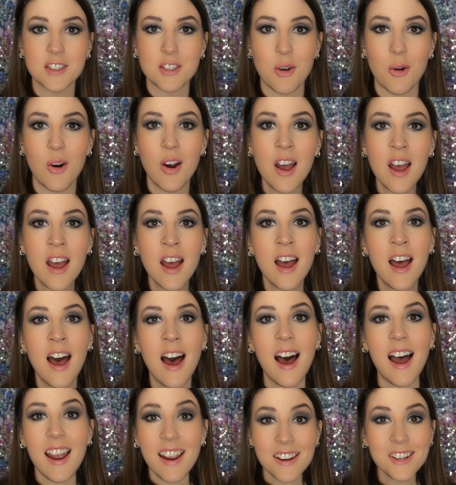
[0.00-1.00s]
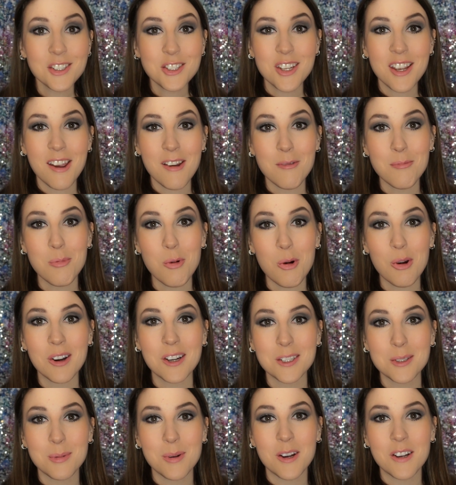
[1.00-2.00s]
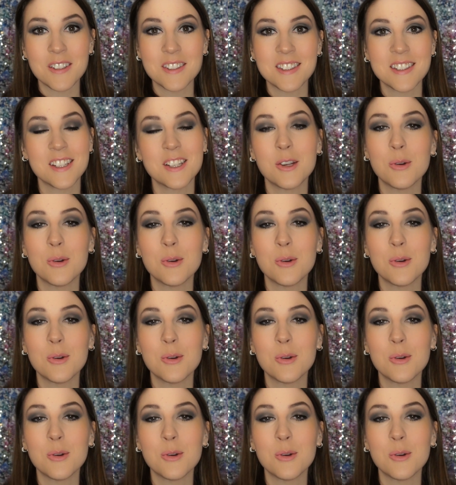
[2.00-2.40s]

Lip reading: So I actually have more experience than